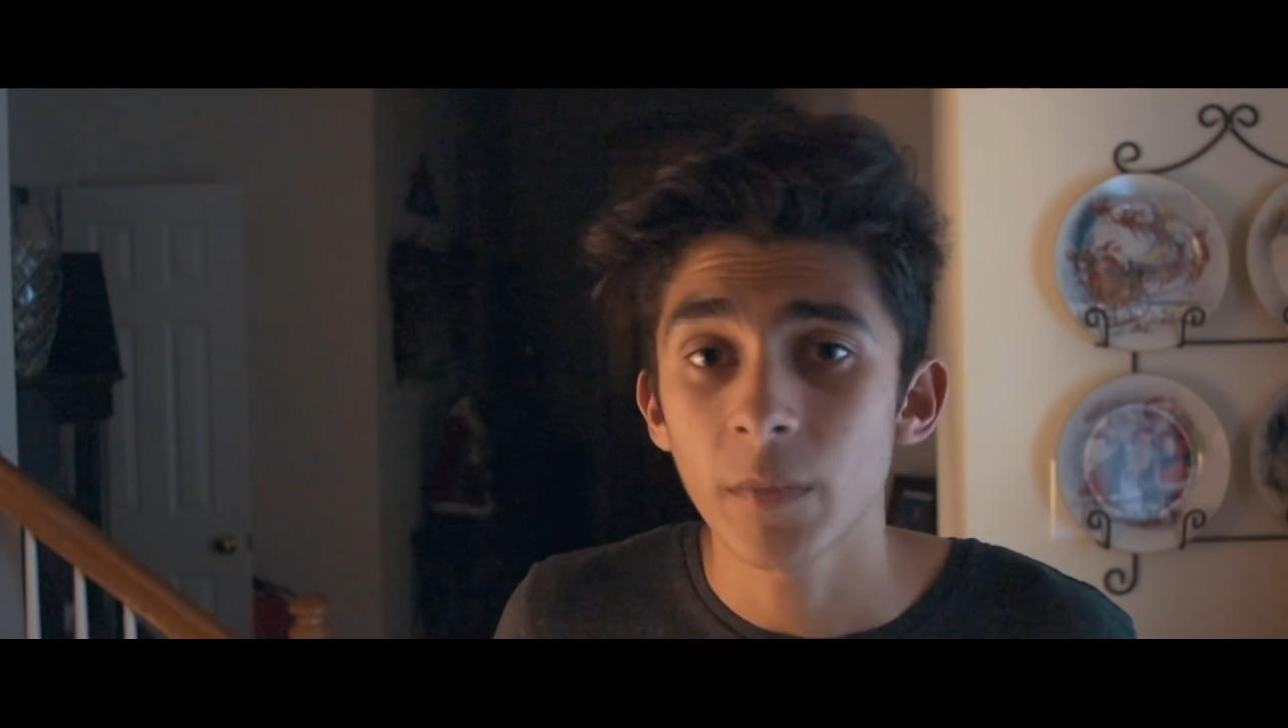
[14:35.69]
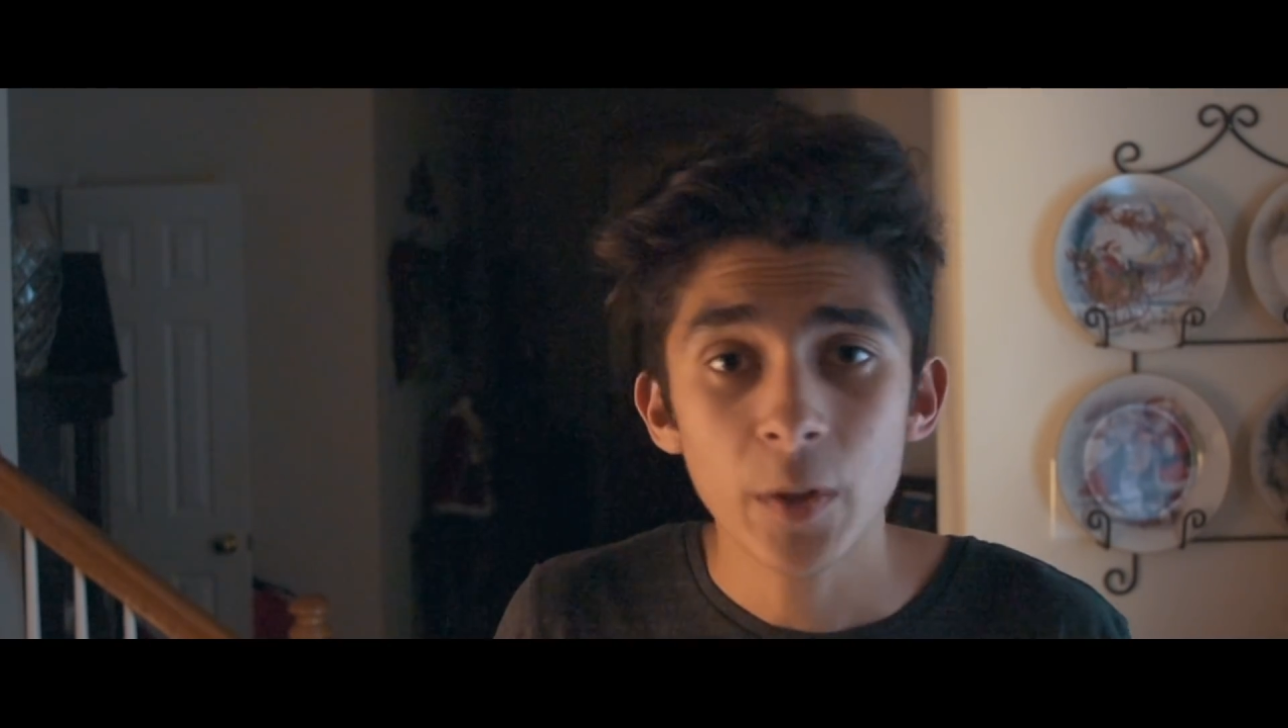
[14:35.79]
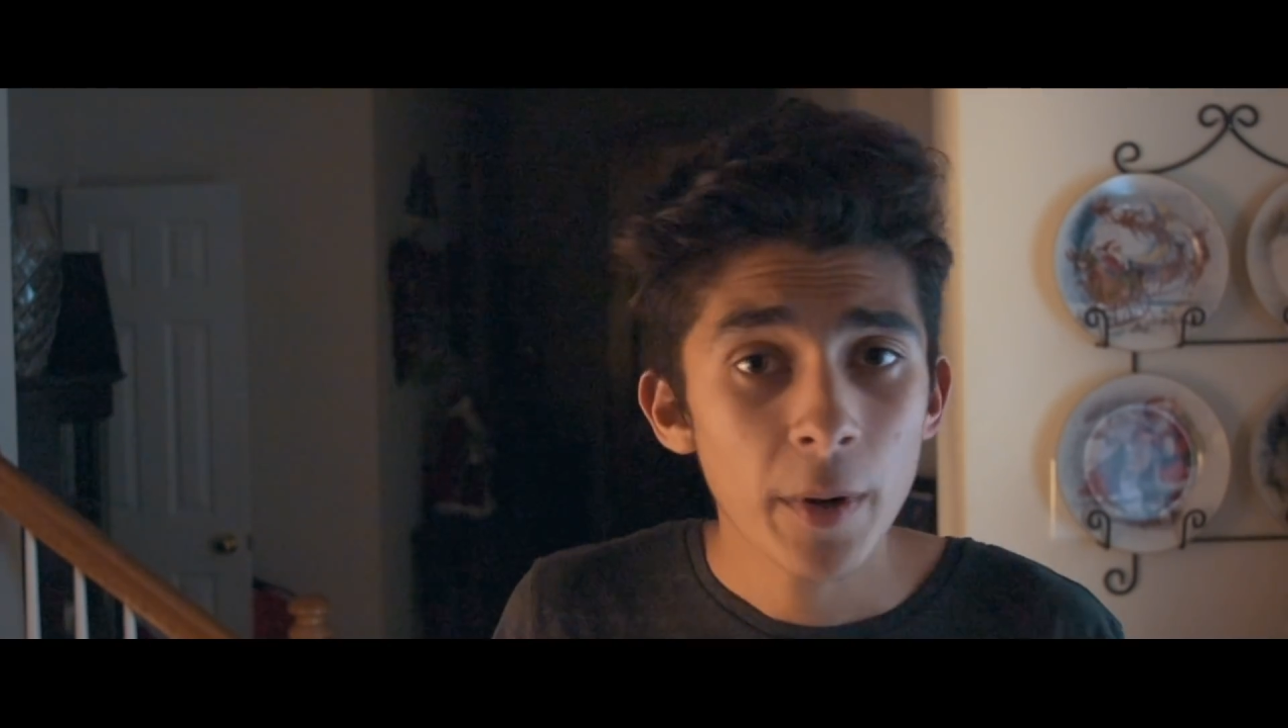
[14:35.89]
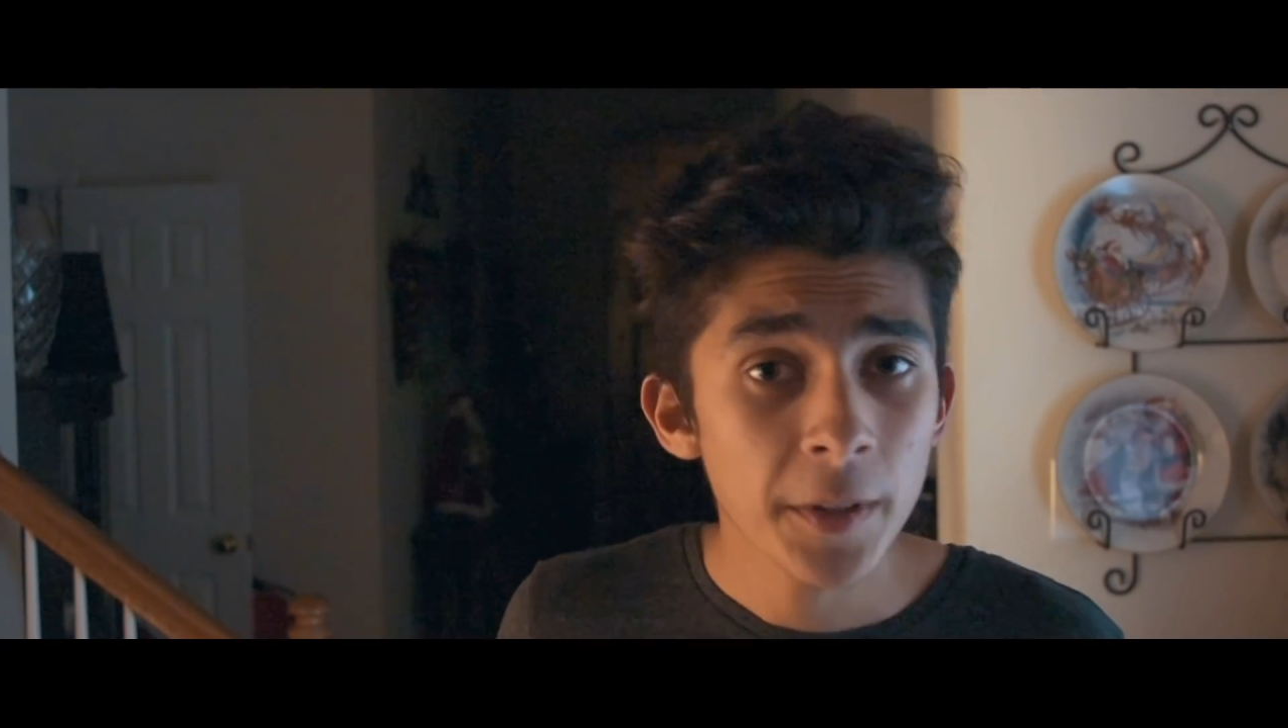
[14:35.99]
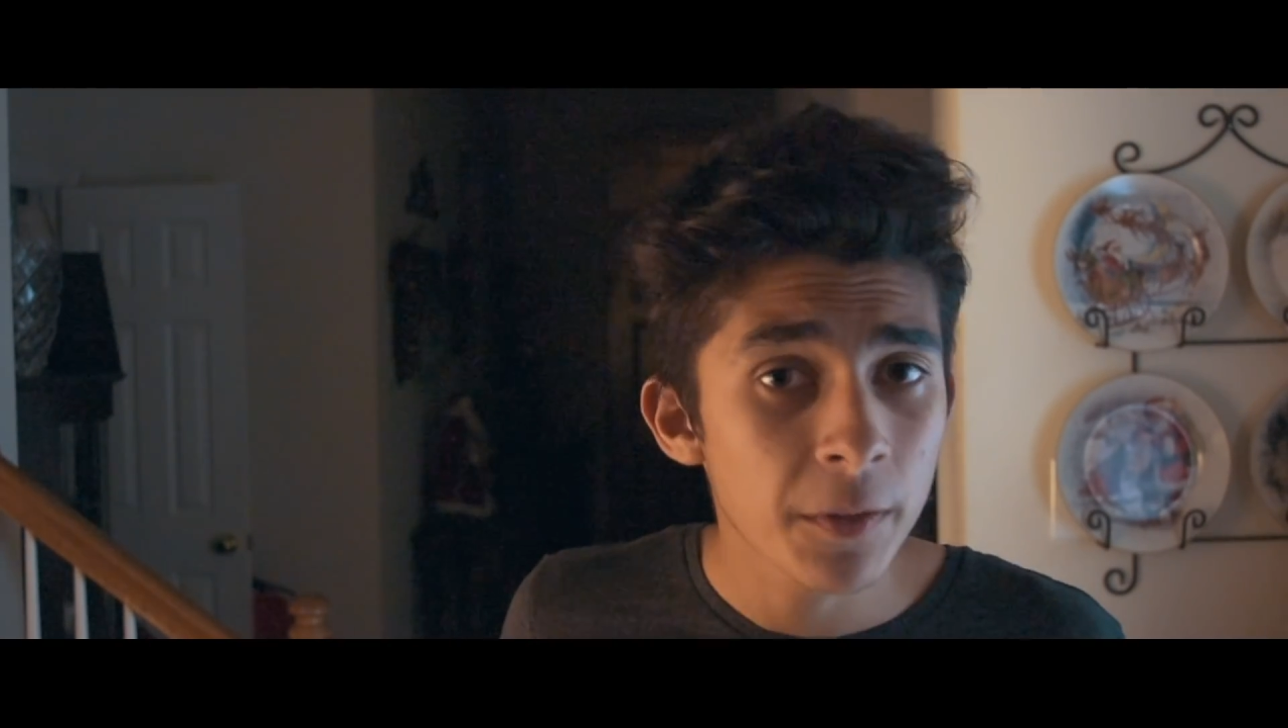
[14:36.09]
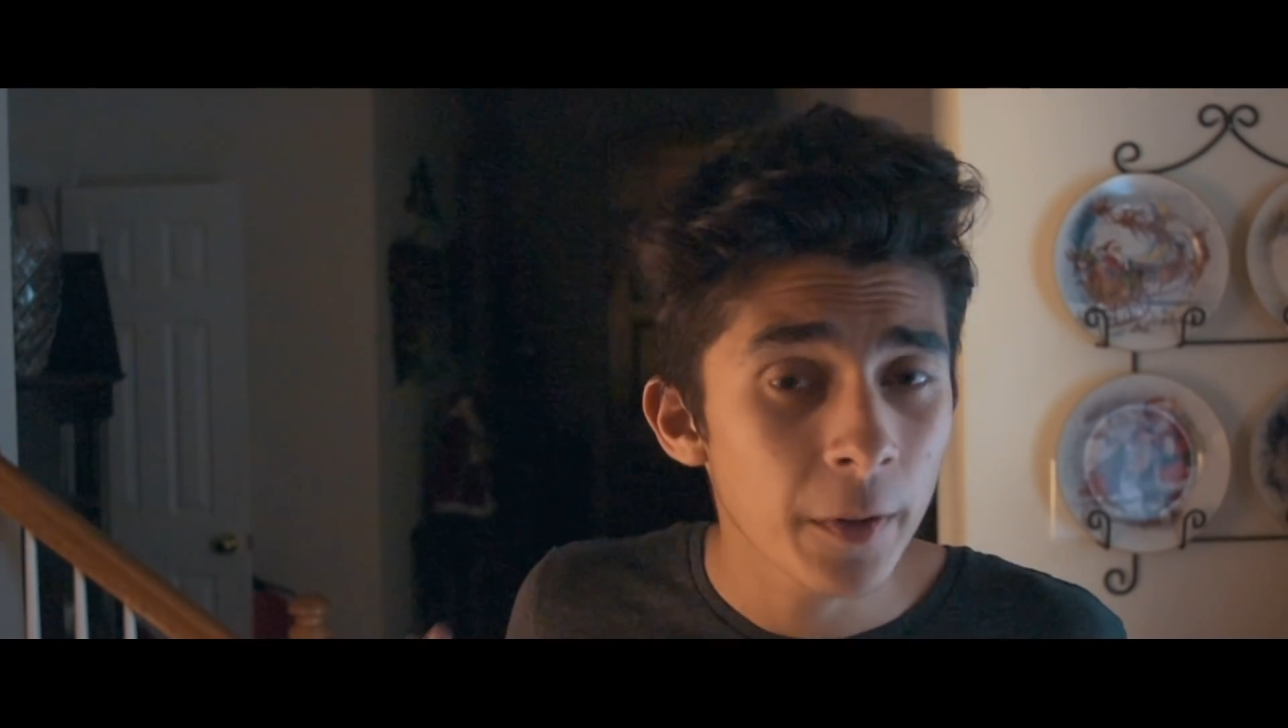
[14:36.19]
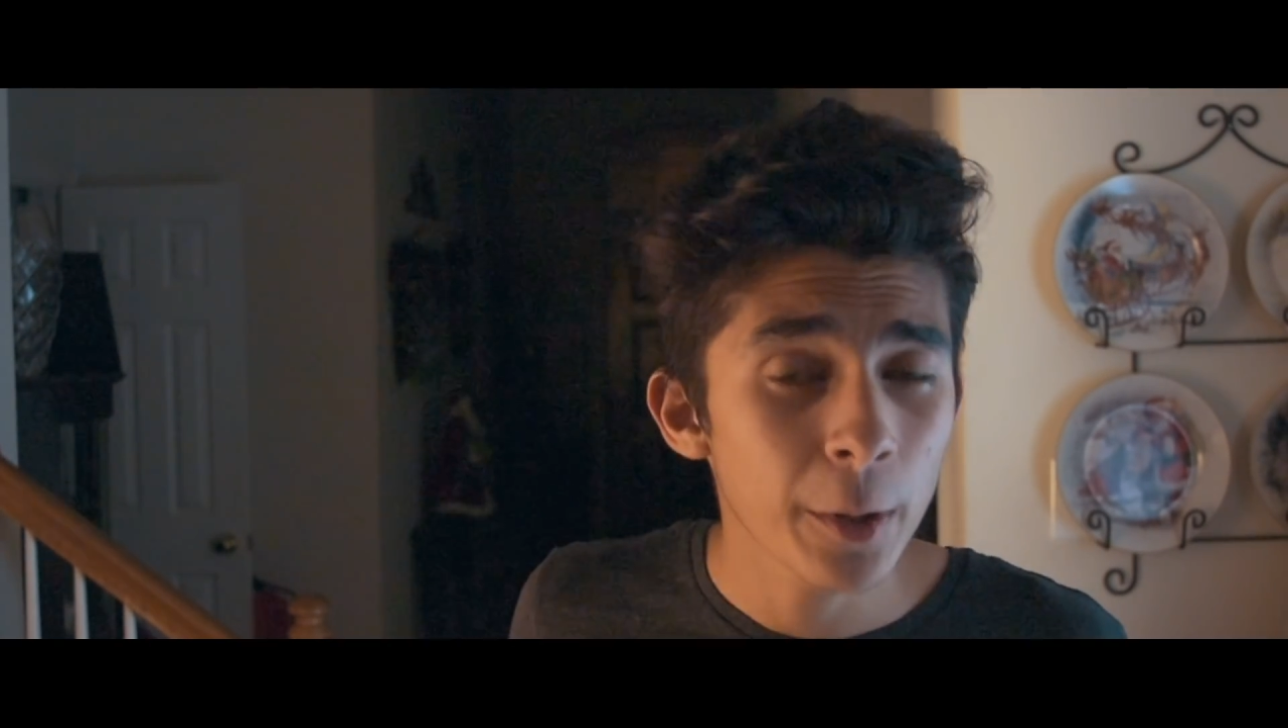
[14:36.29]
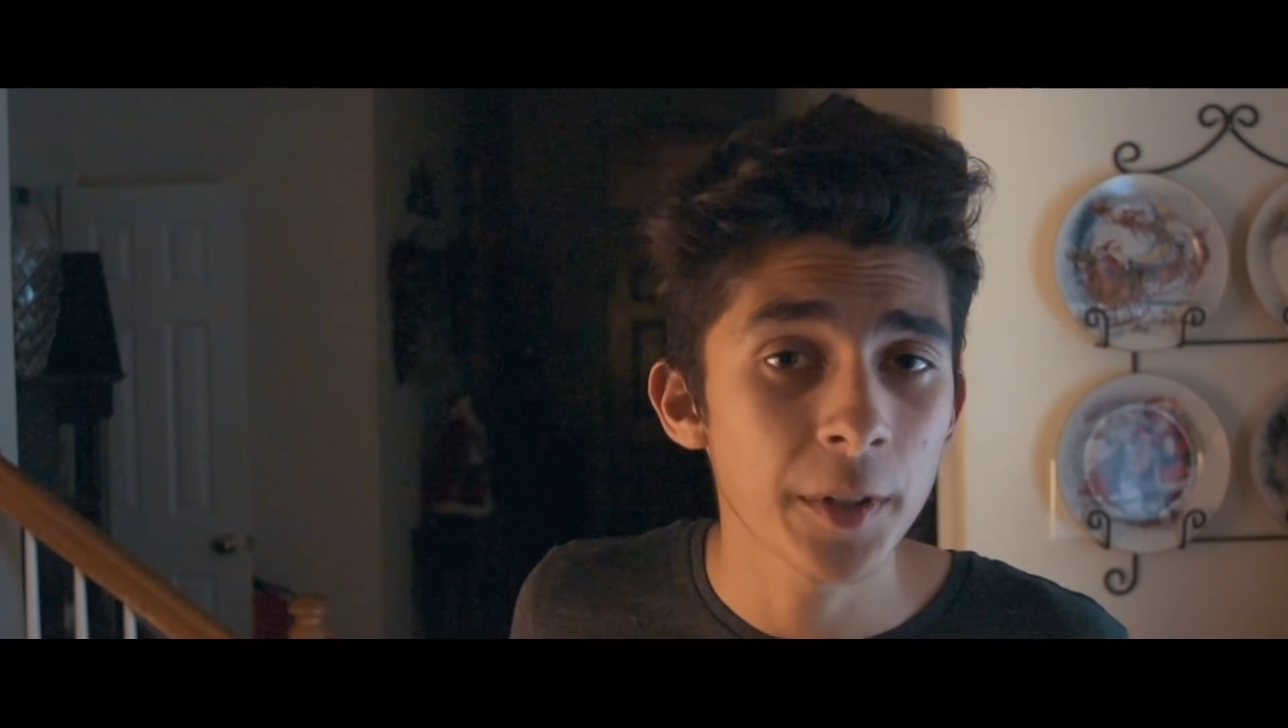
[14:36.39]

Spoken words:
this video